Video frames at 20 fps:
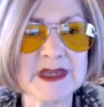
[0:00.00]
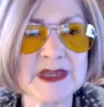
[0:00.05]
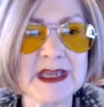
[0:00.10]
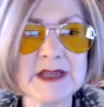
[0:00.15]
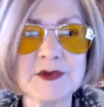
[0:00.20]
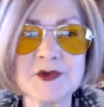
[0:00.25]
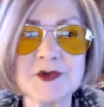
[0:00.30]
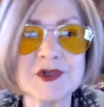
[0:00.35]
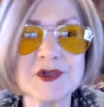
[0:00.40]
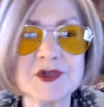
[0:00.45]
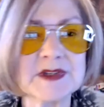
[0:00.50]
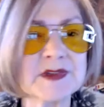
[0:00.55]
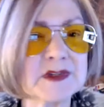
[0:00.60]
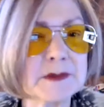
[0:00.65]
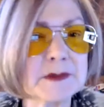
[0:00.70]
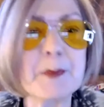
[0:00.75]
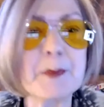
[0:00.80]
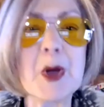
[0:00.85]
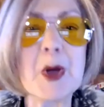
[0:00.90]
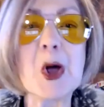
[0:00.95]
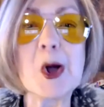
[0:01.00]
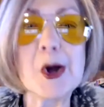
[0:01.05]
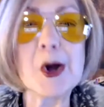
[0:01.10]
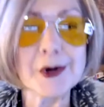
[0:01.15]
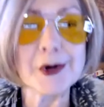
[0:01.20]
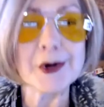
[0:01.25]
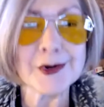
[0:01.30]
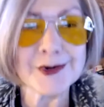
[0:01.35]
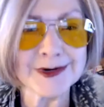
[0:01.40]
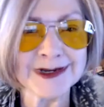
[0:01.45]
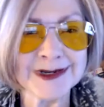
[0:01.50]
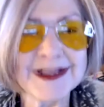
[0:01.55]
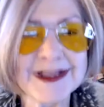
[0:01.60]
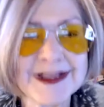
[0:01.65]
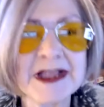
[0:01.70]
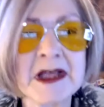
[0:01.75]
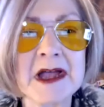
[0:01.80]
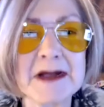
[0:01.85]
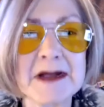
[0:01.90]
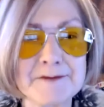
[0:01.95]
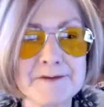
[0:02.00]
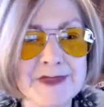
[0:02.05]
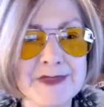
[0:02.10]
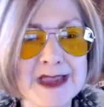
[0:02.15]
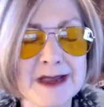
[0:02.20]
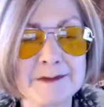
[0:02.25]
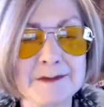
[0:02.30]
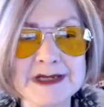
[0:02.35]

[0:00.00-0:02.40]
It's just a part of them.